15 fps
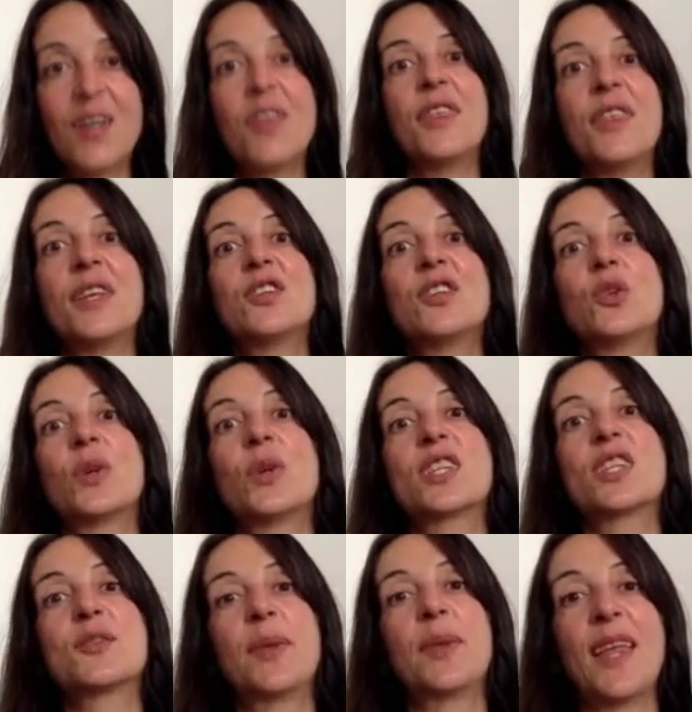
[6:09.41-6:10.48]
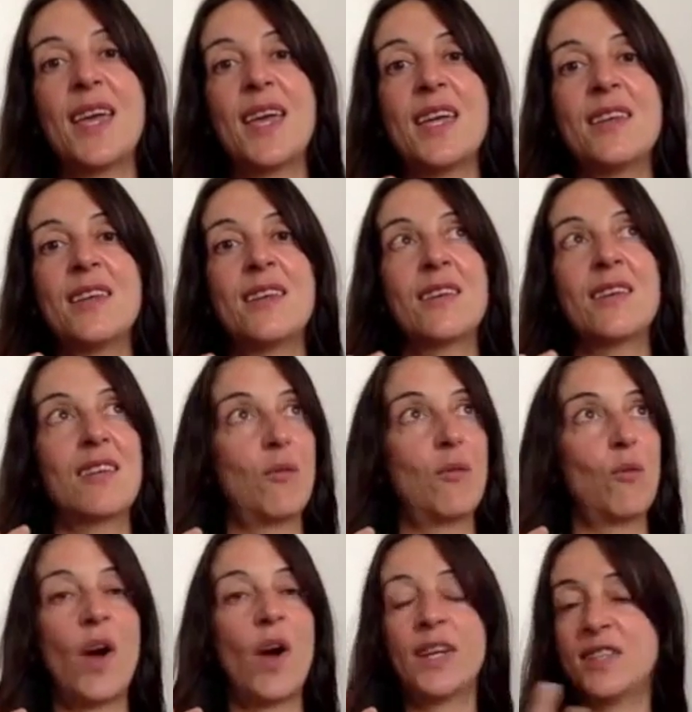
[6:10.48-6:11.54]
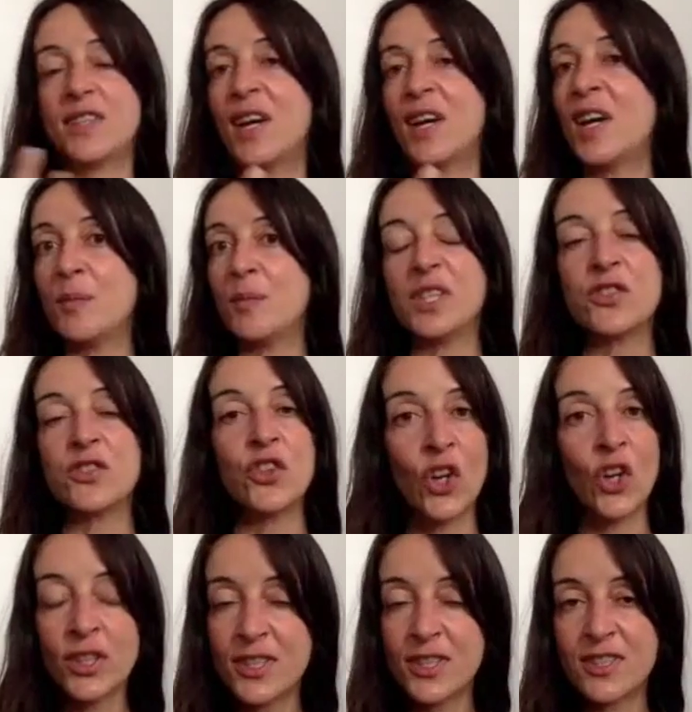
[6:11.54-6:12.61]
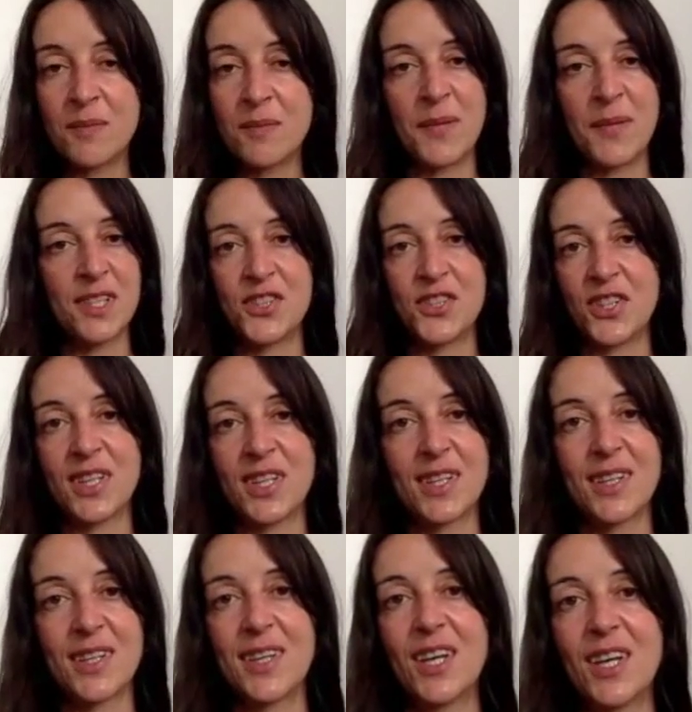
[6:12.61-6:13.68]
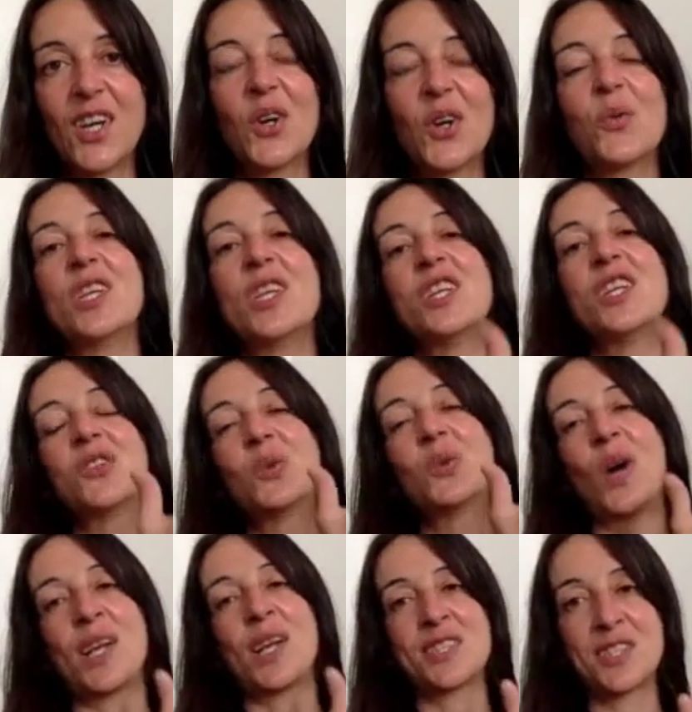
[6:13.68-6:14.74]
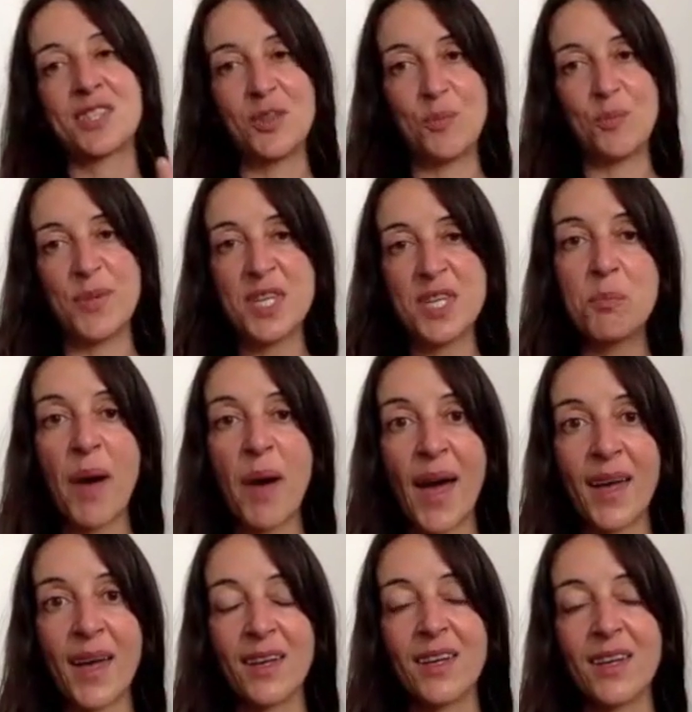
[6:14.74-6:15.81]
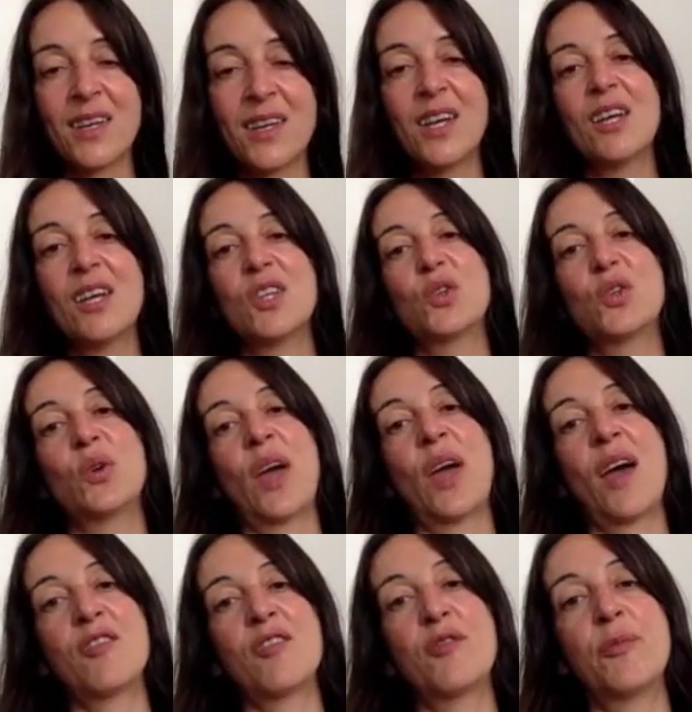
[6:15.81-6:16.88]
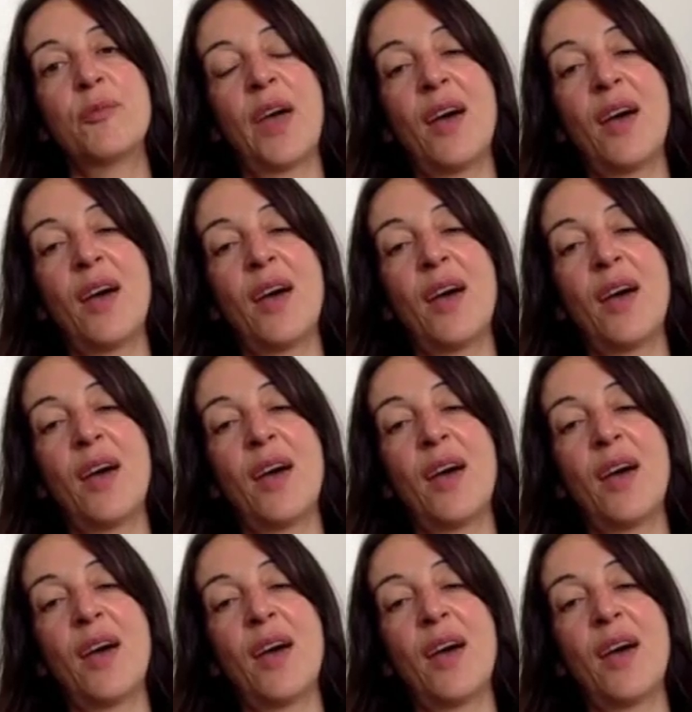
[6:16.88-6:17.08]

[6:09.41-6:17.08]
then to explain why time is not symmetric, we need to ask the Big Bang to have